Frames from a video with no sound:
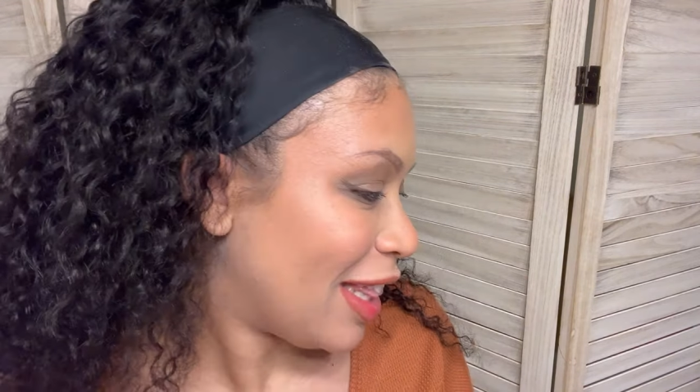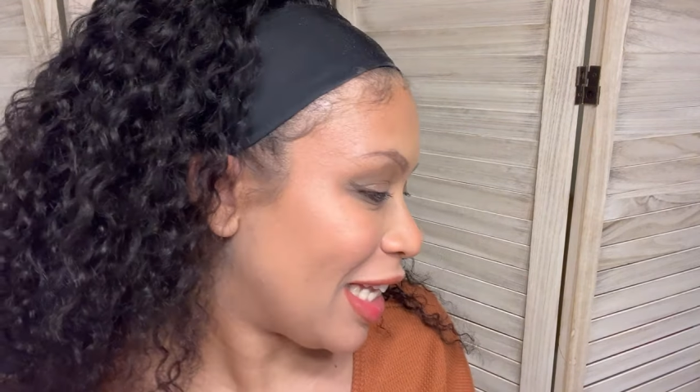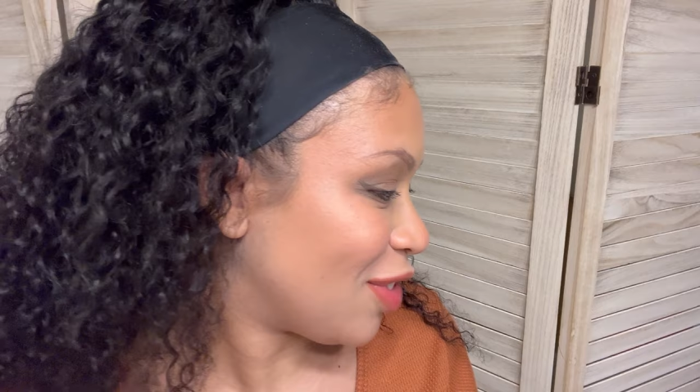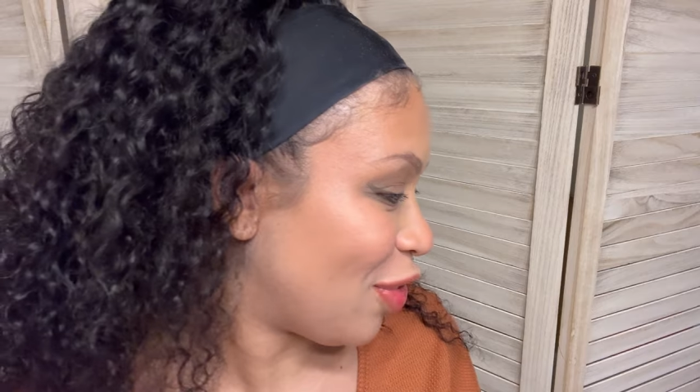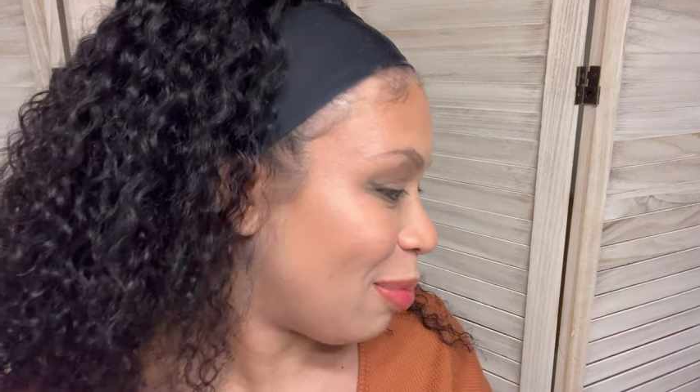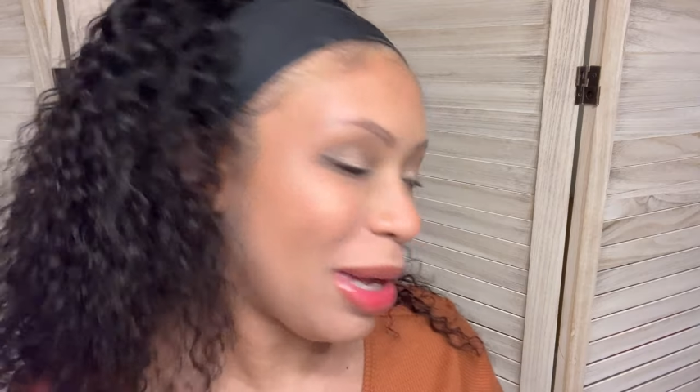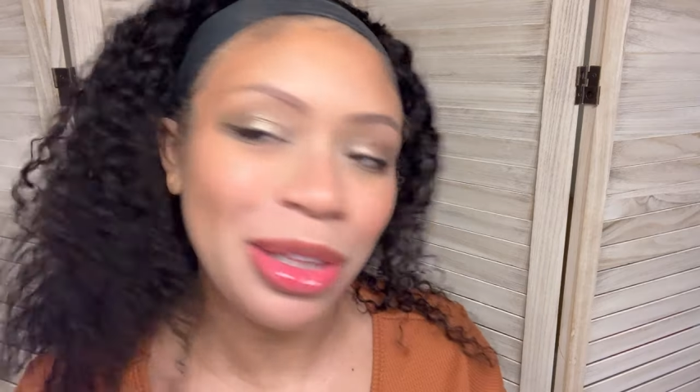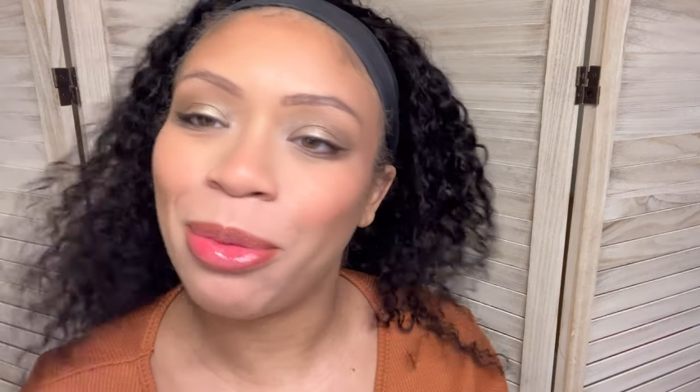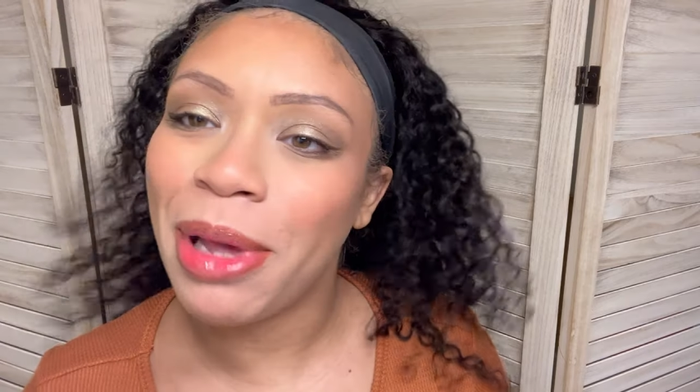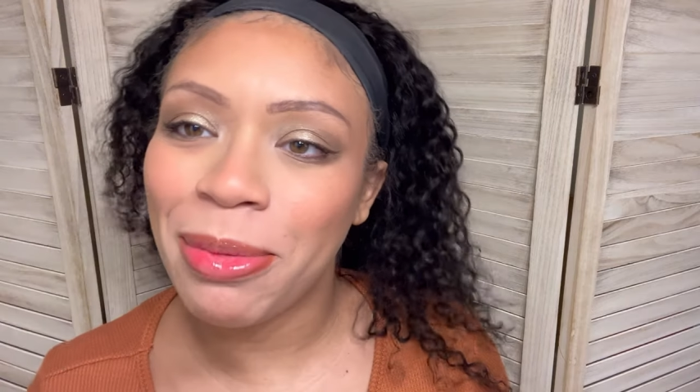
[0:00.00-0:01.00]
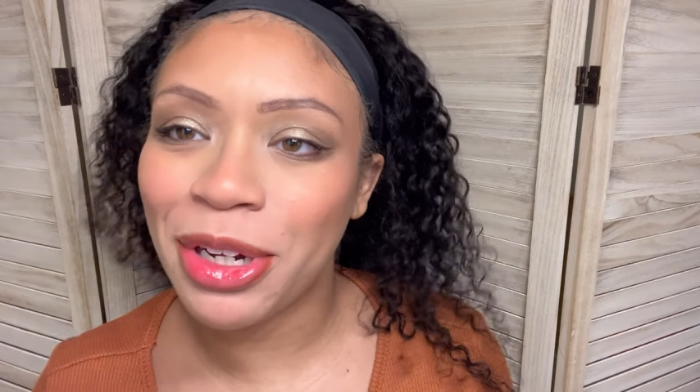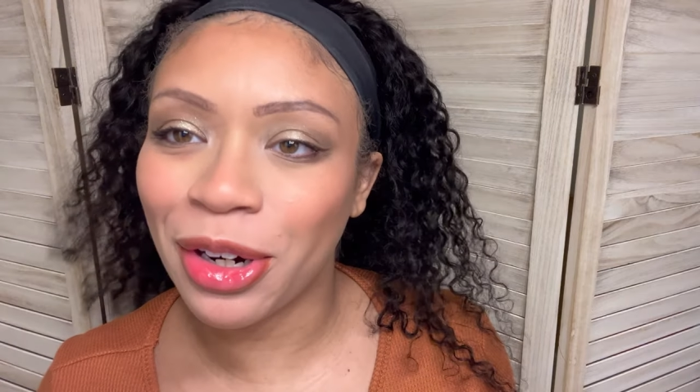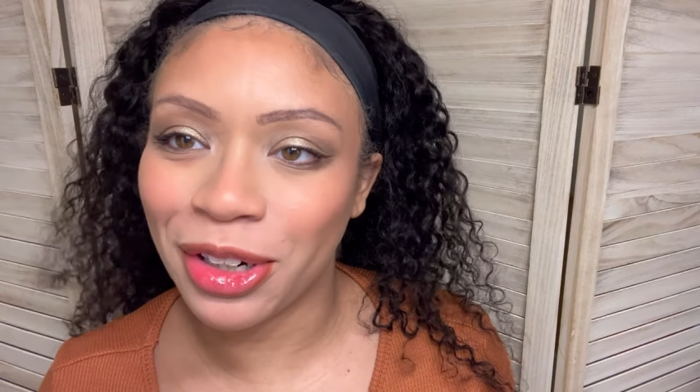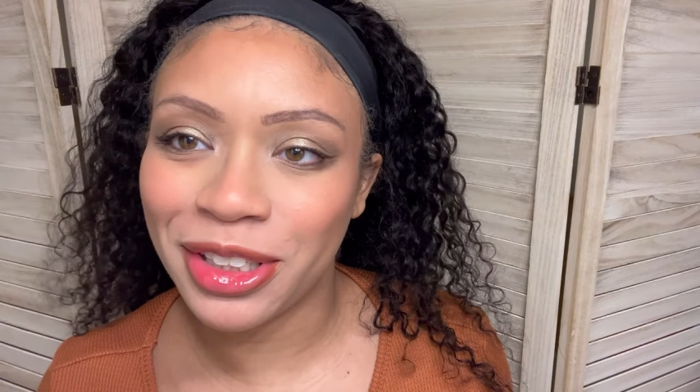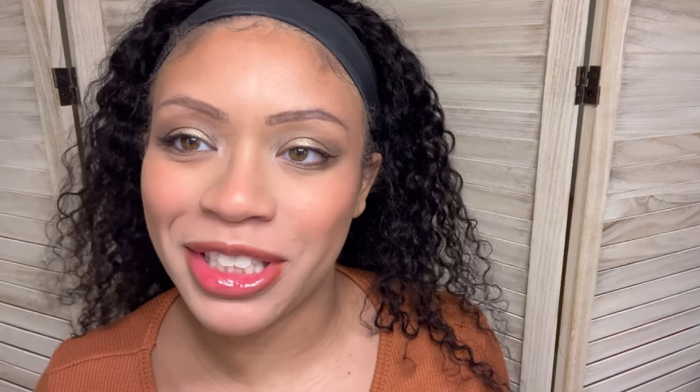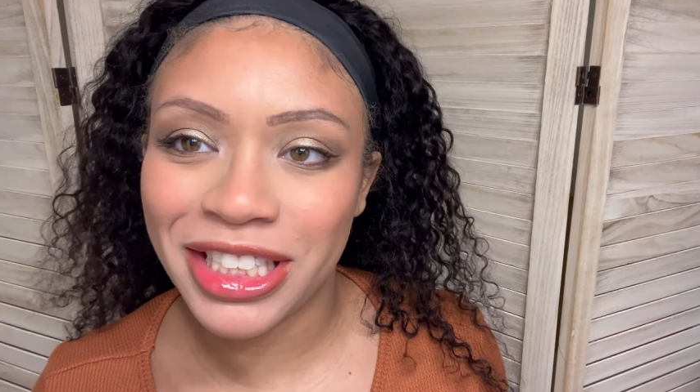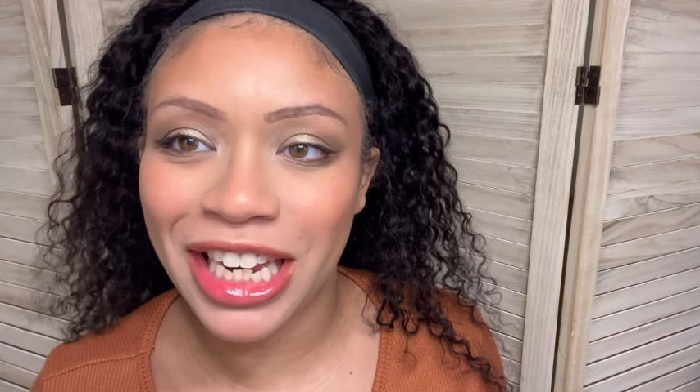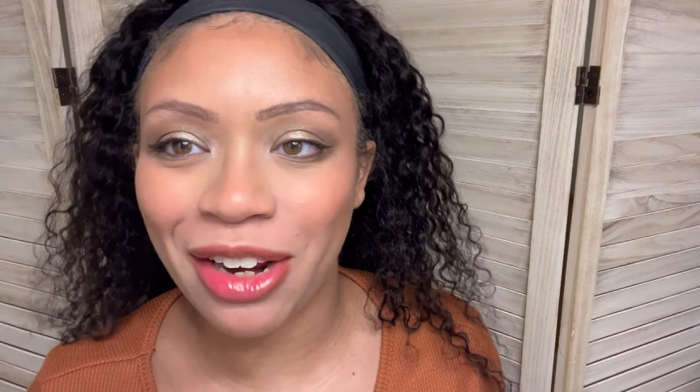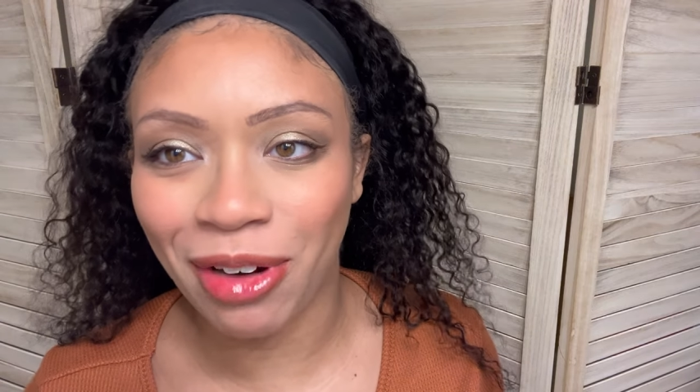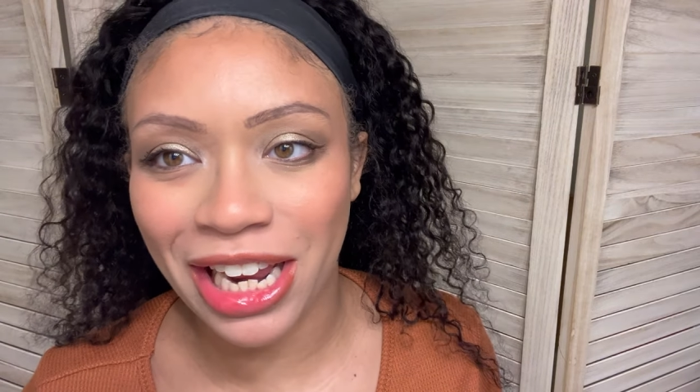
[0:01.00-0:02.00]
that's from my little baby girl
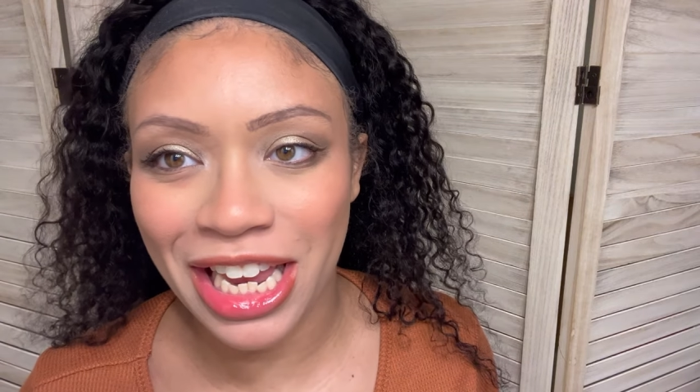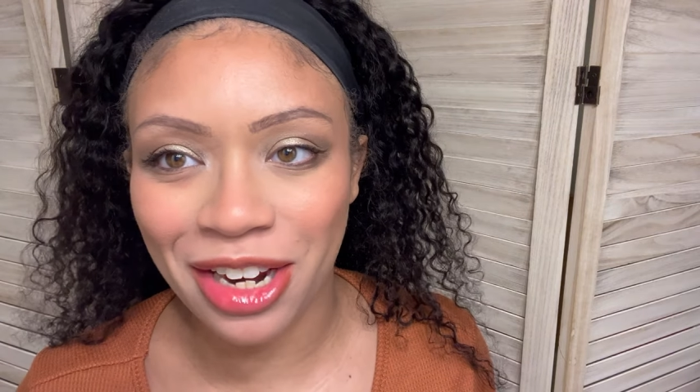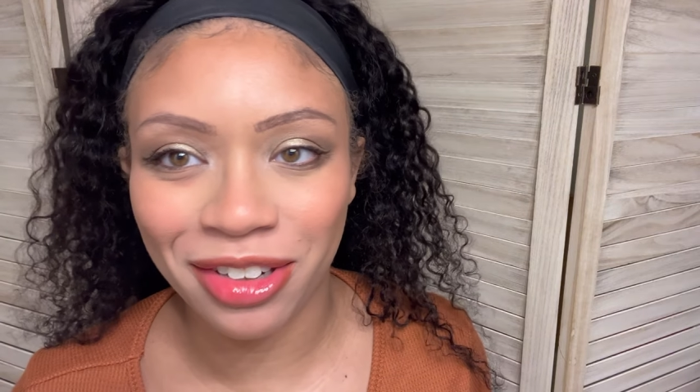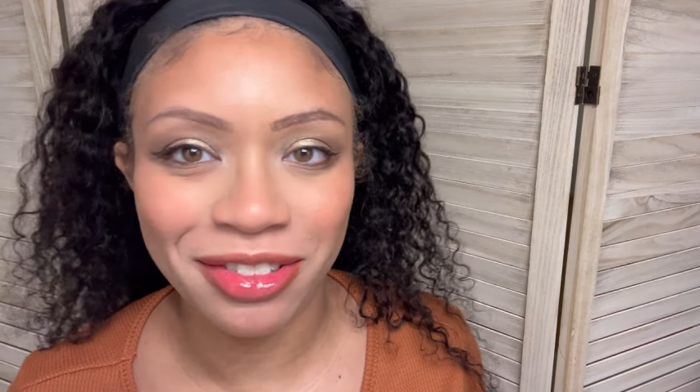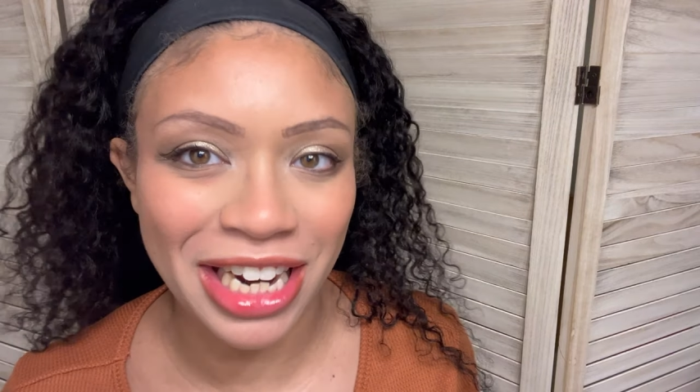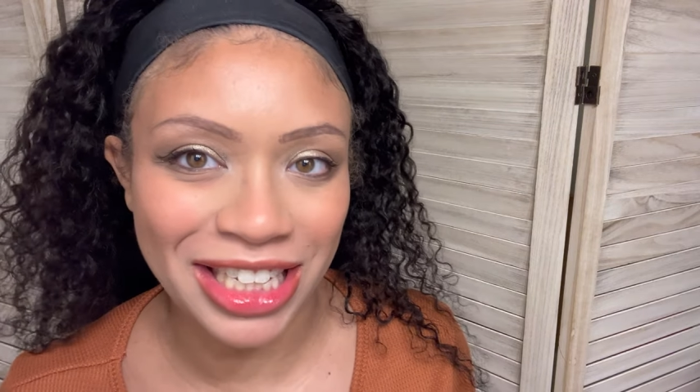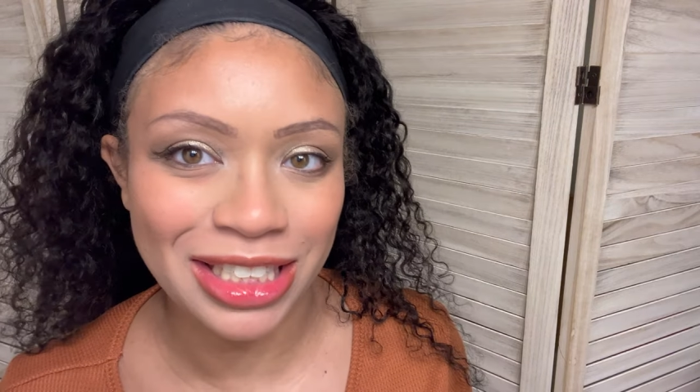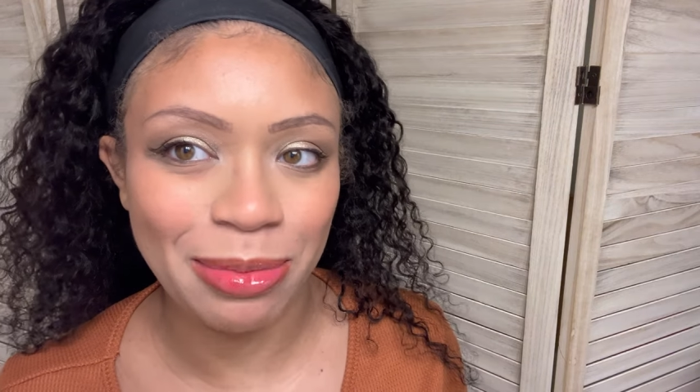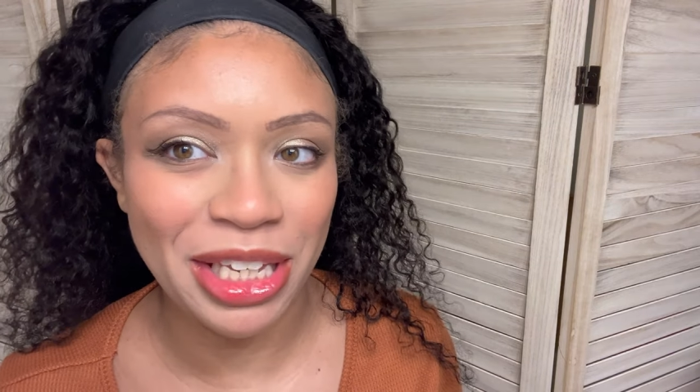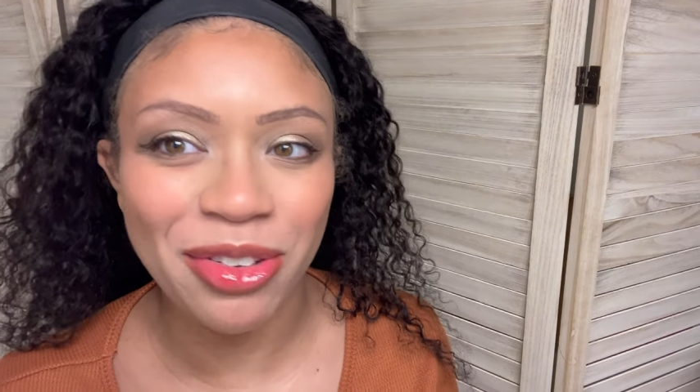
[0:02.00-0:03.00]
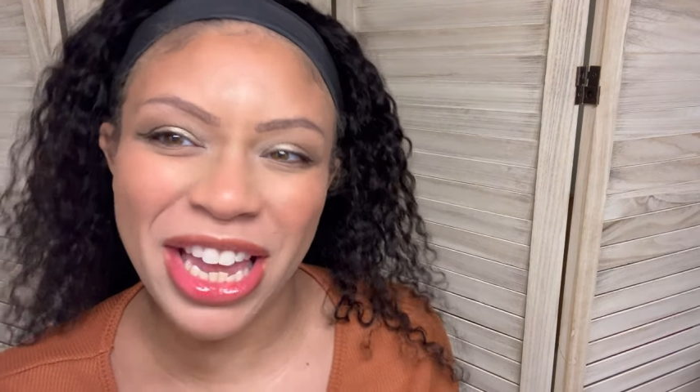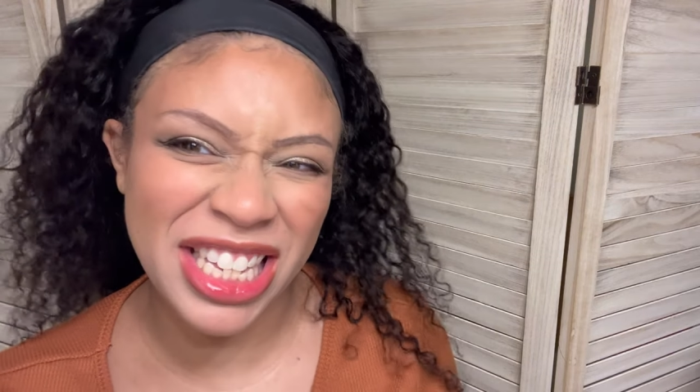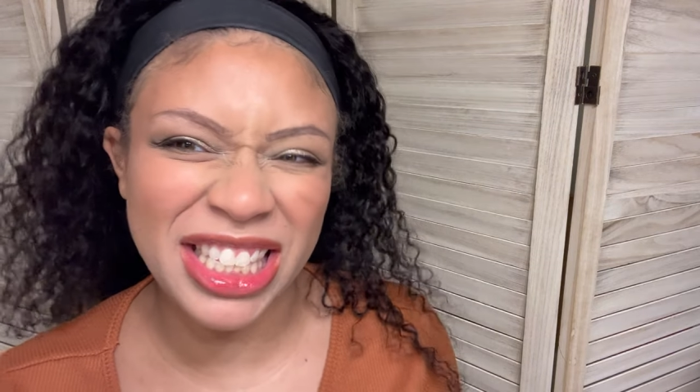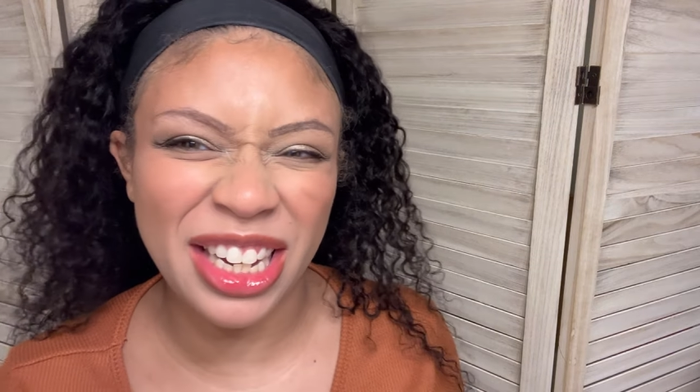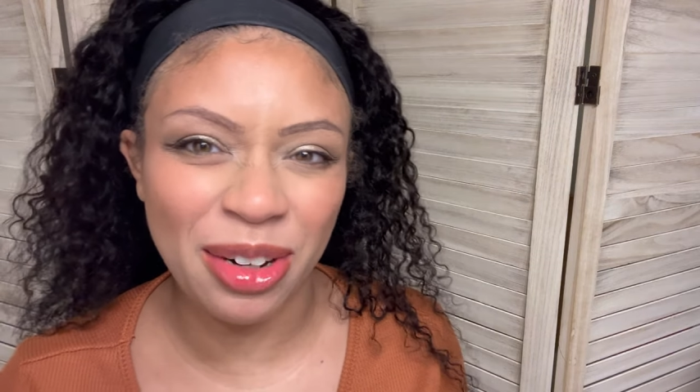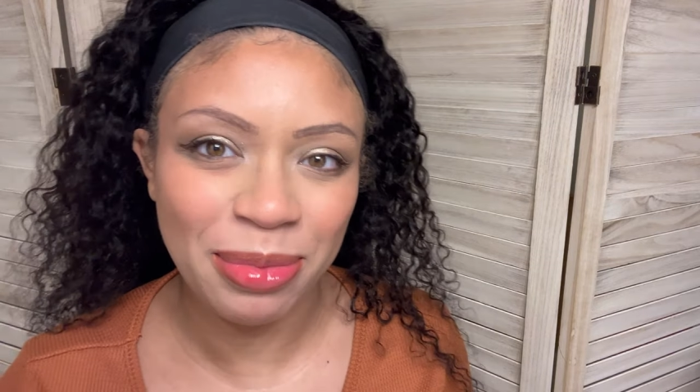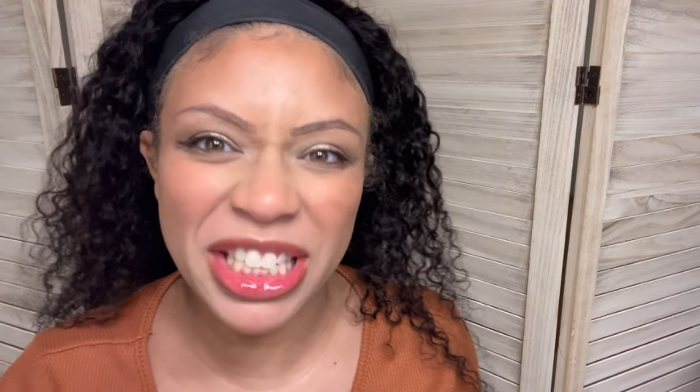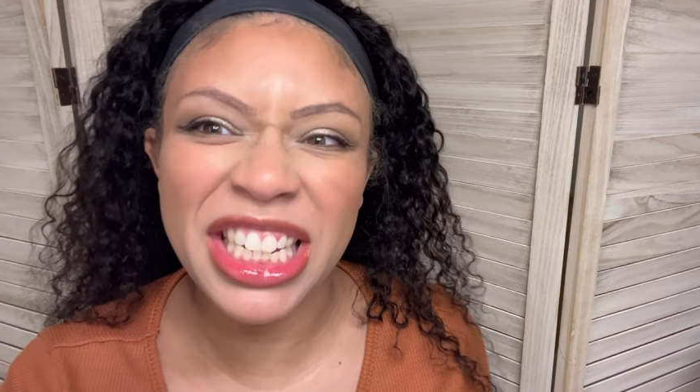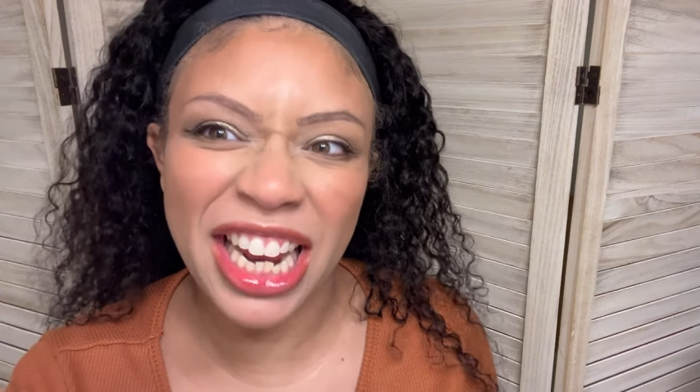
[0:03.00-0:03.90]
sitting right here next to me. You can't see her, but she